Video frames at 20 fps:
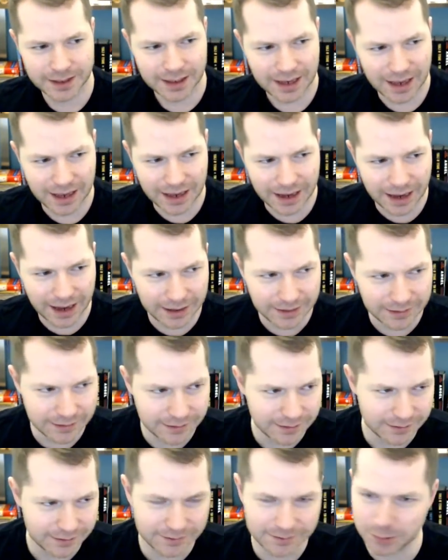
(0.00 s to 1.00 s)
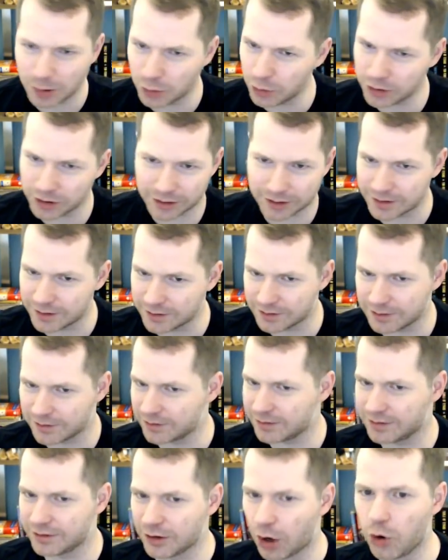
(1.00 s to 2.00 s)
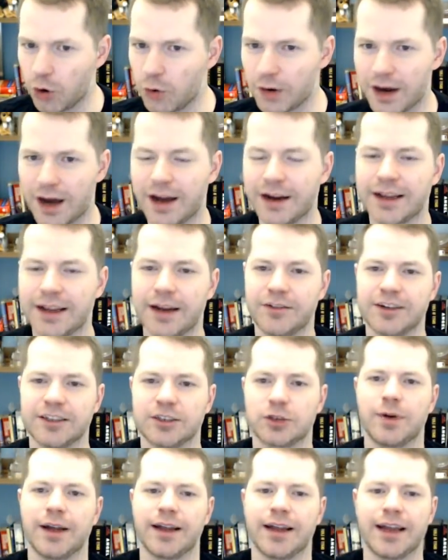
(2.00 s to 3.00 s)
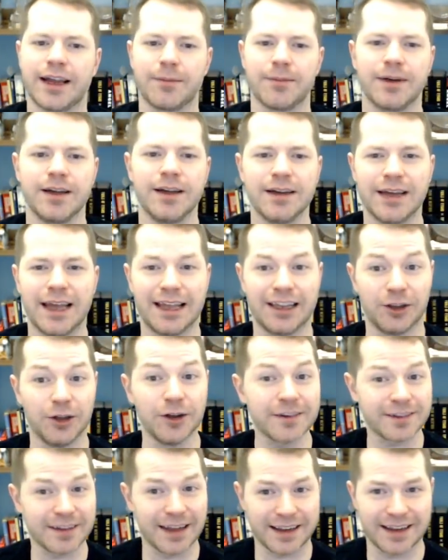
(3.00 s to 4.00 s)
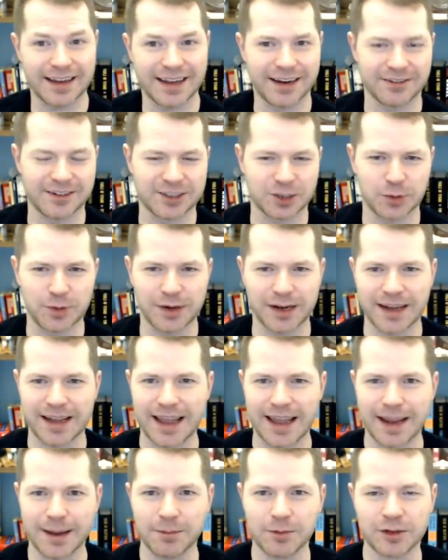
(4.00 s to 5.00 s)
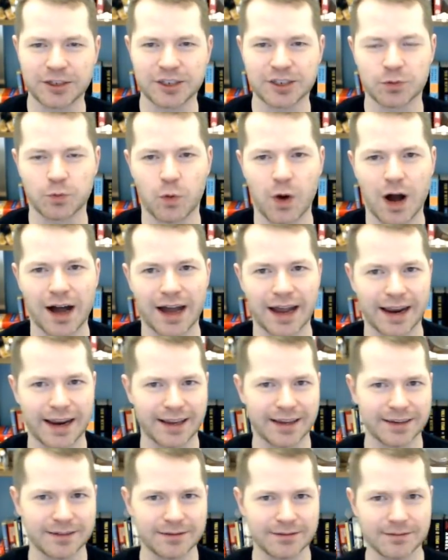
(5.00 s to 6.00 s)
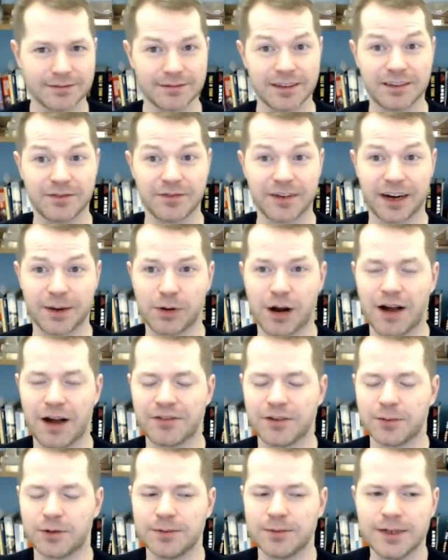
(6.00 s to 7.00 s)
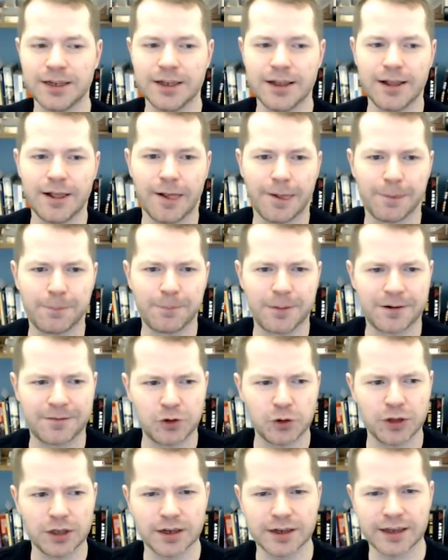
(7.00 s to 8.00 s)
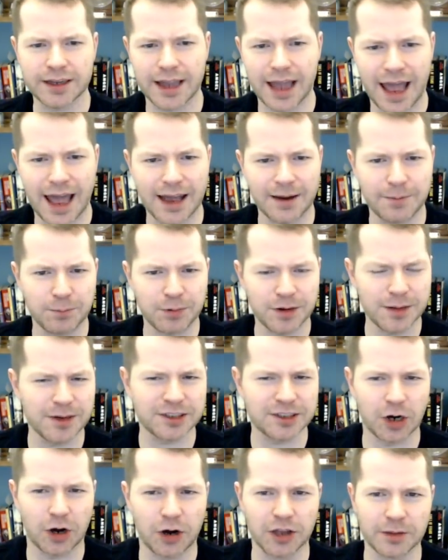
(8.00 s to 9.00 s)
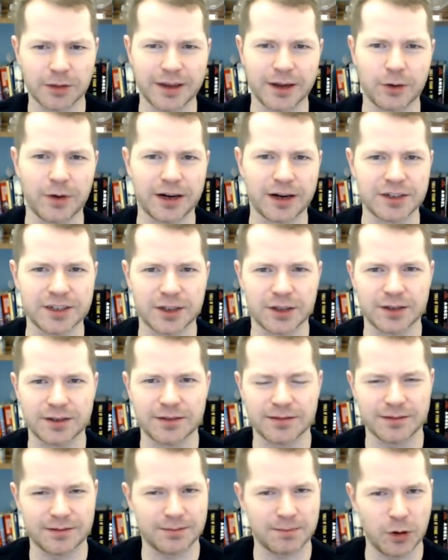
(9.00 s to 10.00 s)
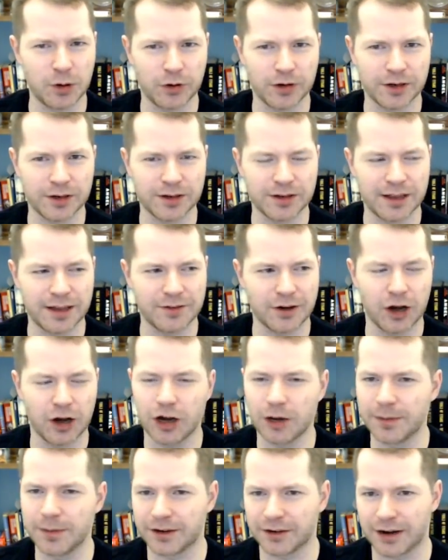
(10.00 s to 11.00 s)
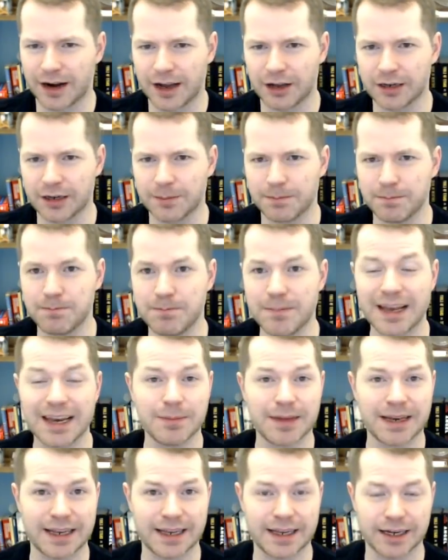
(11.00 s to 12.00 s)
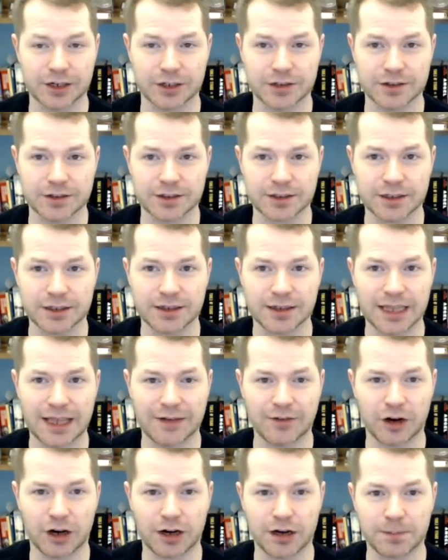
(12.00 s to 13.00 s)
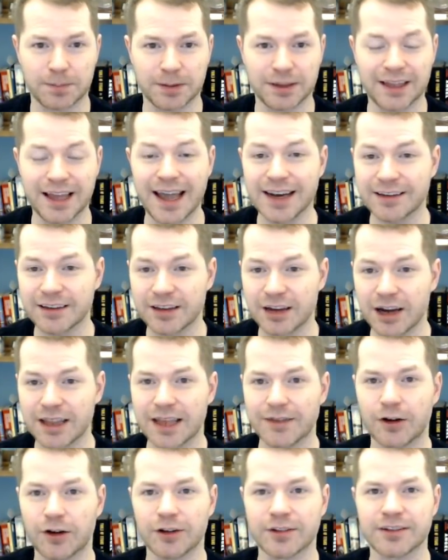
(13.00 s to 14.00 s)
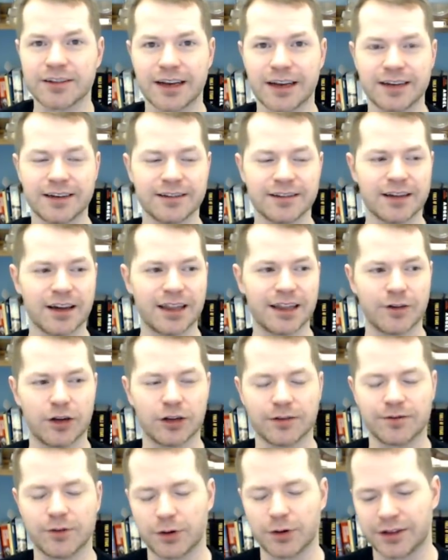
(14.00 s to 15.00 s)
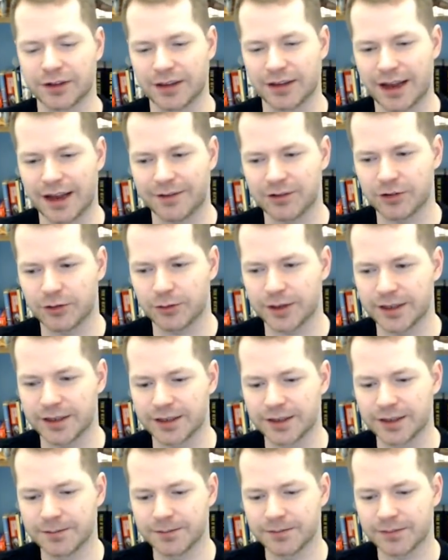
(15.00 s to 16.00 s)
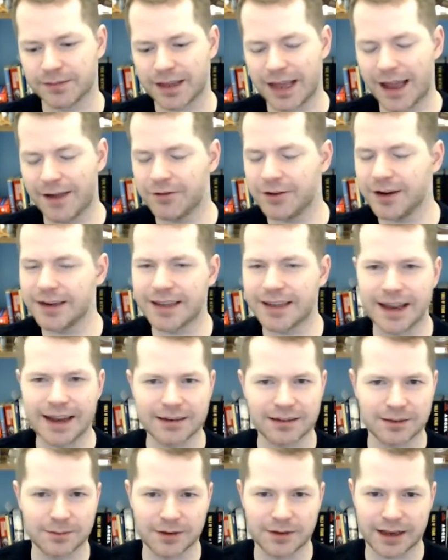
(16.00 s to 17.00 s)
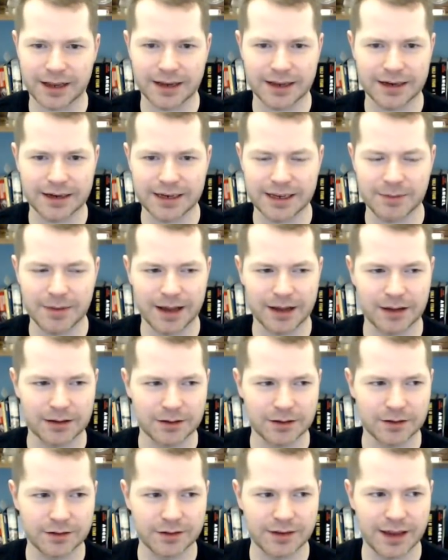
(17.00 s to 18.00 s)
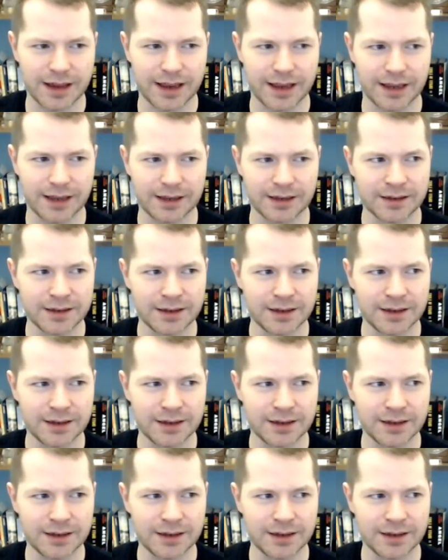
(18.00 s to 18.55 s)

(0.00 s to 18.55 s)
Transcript: And poker is so not a get rich quick game. It looks like a get rich quick game, which is why it's very profitable. But if you look at pretty much all the big winners in poker, they've all been around many, many years. They've all played a ton, they've all studied a ton, they've all devoted their lives to it. Every day it seems like I get an email saying,